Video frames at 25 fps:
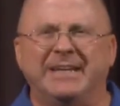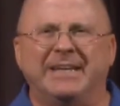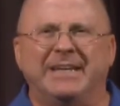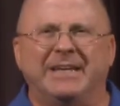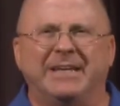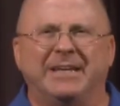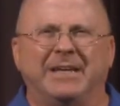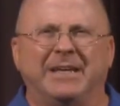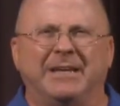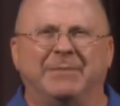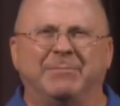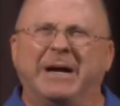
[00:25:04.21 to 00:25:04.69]

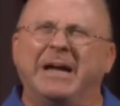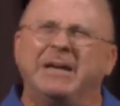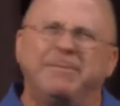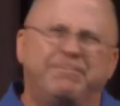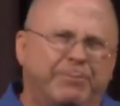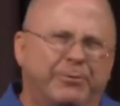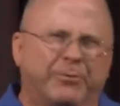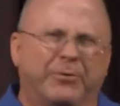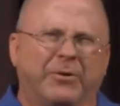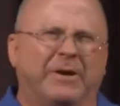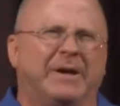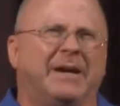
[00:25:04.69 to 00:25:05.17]
Am I
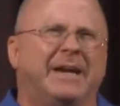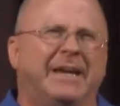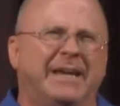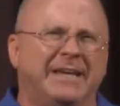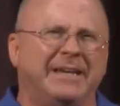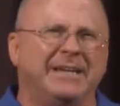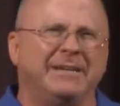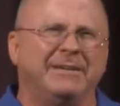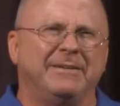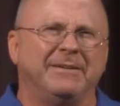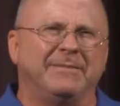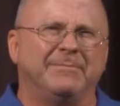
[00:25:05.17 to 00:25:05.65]

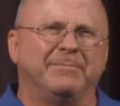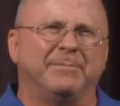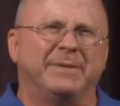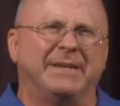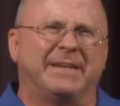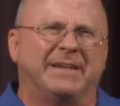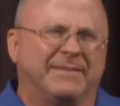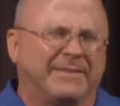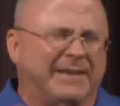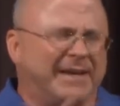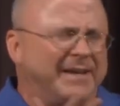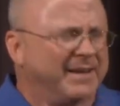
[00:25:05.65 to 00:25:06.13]
praying
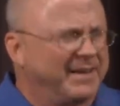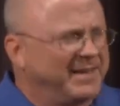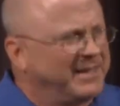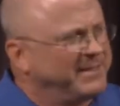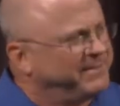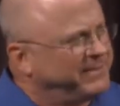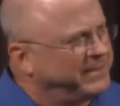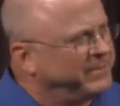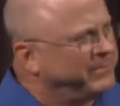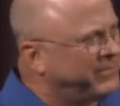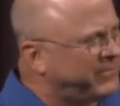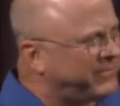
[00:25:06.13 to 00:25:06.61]
because I
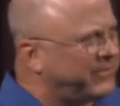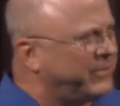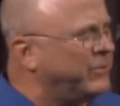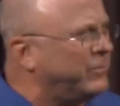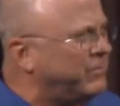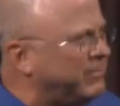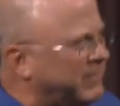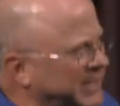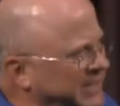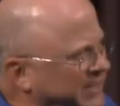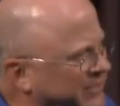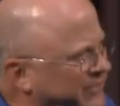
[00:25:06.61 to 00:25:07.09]
love Him so
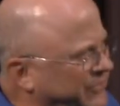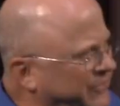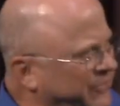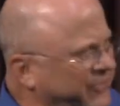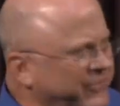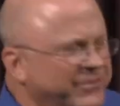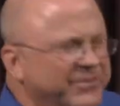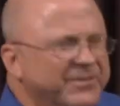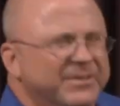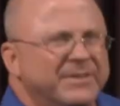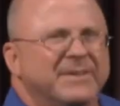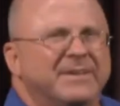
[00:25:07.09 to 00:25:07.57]

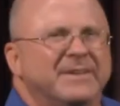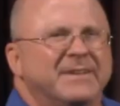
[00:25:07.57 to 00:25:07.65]
much?